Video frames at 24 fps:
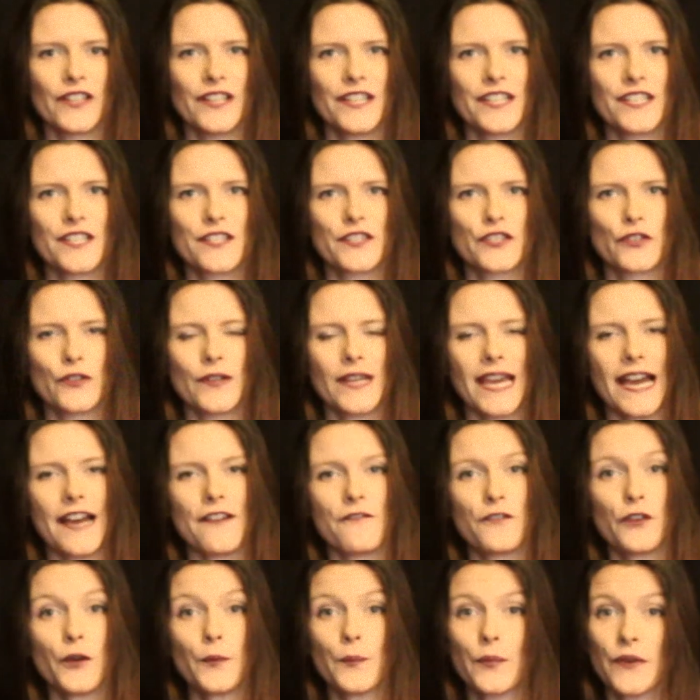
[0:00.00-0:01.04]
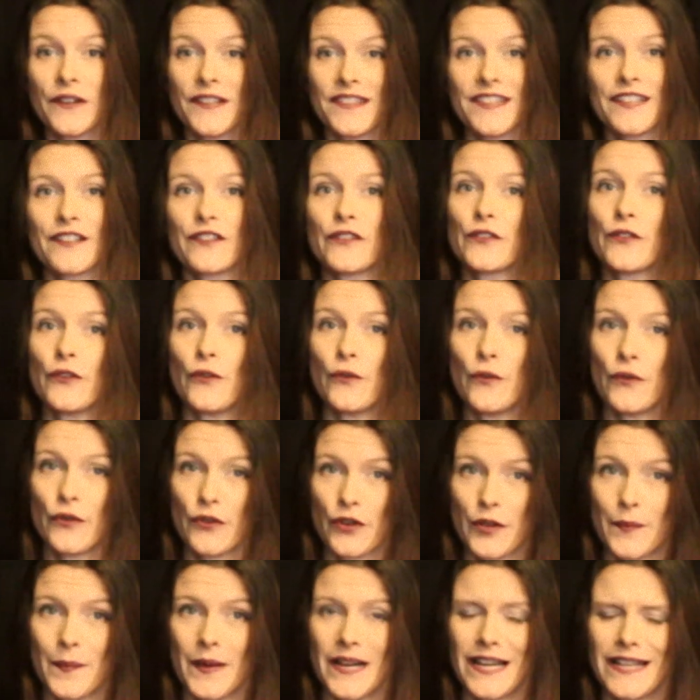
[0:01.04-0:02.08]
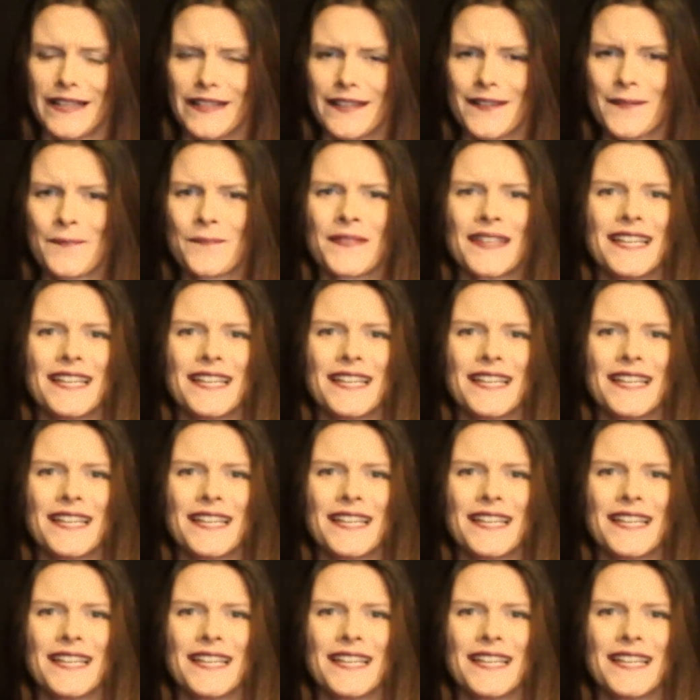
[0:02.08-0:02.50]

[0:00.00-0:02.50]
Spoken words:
it, to have your breathing on autopilot.